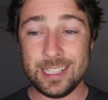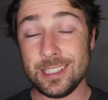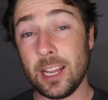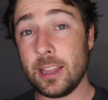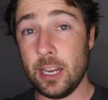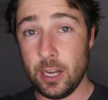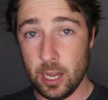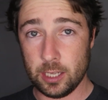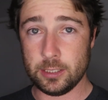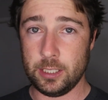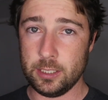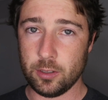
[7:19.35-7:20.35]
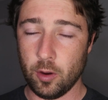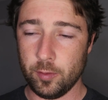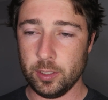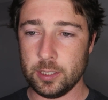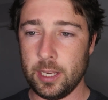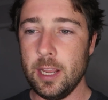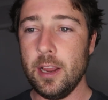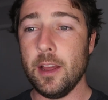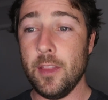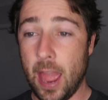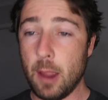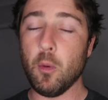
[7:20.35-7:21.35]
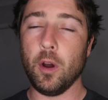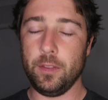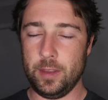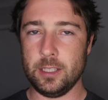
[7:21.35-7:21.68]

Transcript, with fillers: There's like the Nazis, obviously, they want